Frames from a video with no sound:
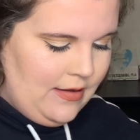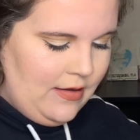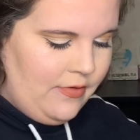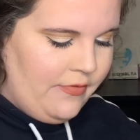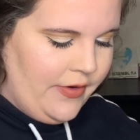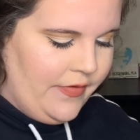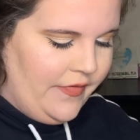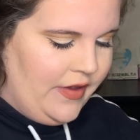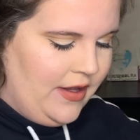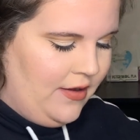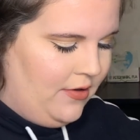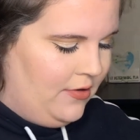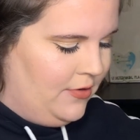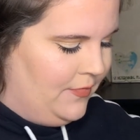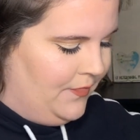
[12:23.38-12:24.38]

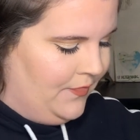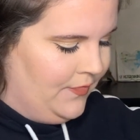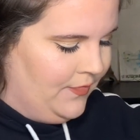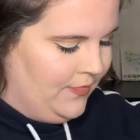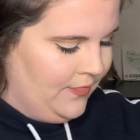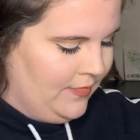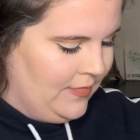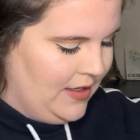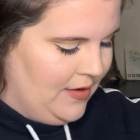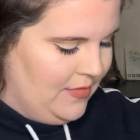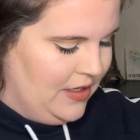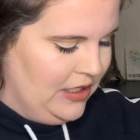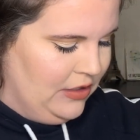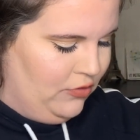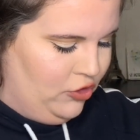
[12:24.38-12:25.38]
Reveal. I'm
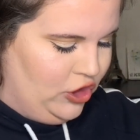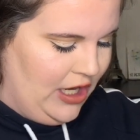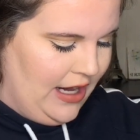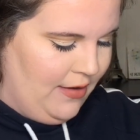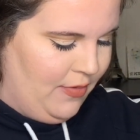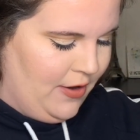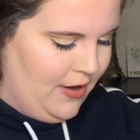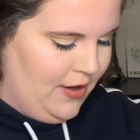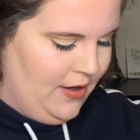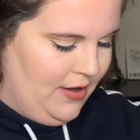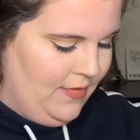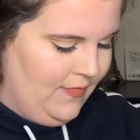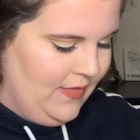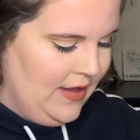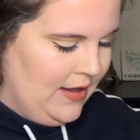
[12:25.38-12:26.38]
gonna do Jaybird
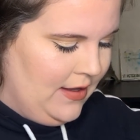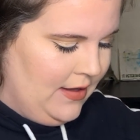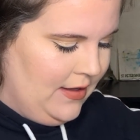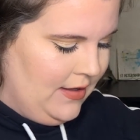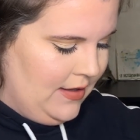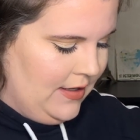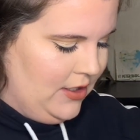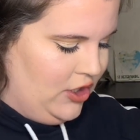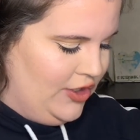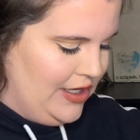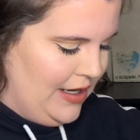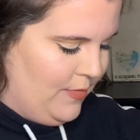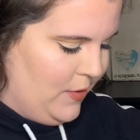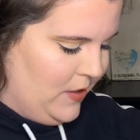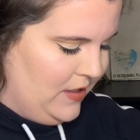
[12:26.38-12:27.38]
because
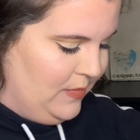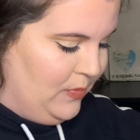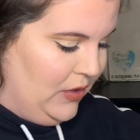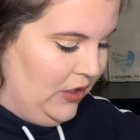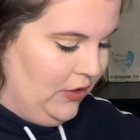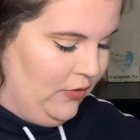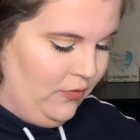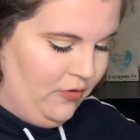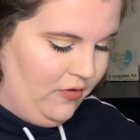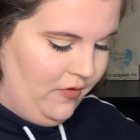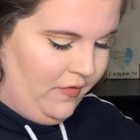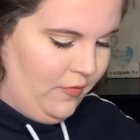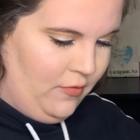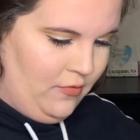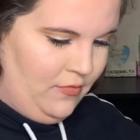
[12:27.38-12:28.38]
Jaybird's
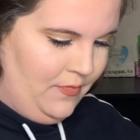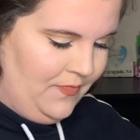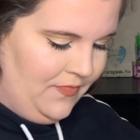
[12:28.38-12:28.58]
beautiful.